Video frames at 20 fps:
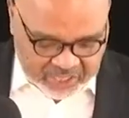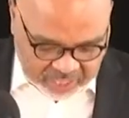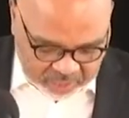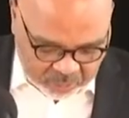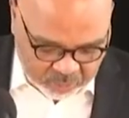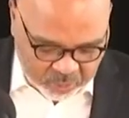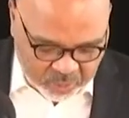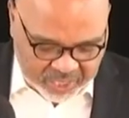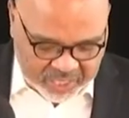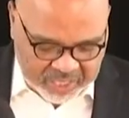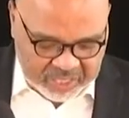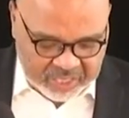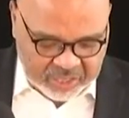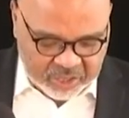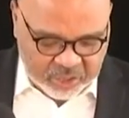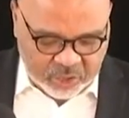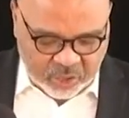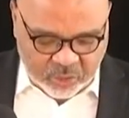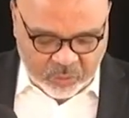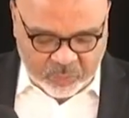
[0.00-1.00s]
Church
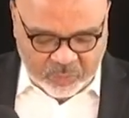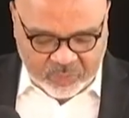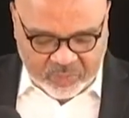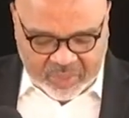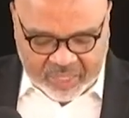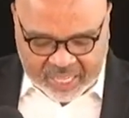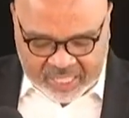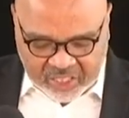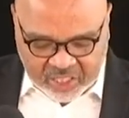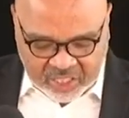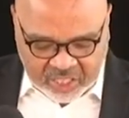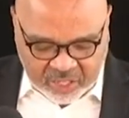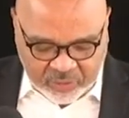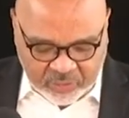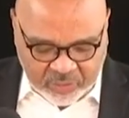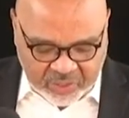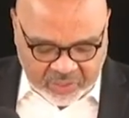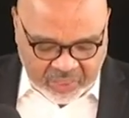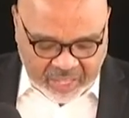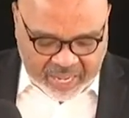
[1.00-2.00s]
continued their online
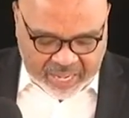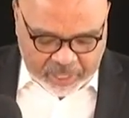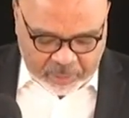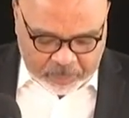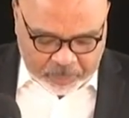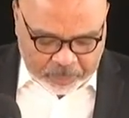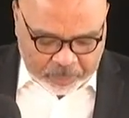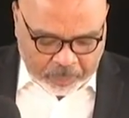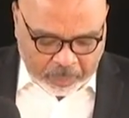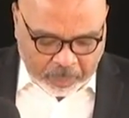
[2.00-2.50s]
Sunday worship.